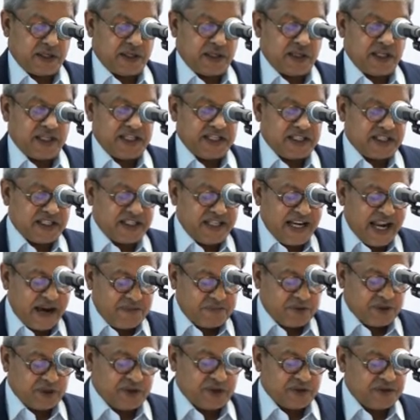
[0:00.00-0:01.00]
He
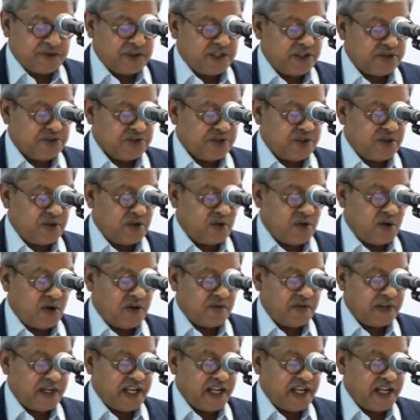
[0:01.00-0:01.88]
snapped the tradition of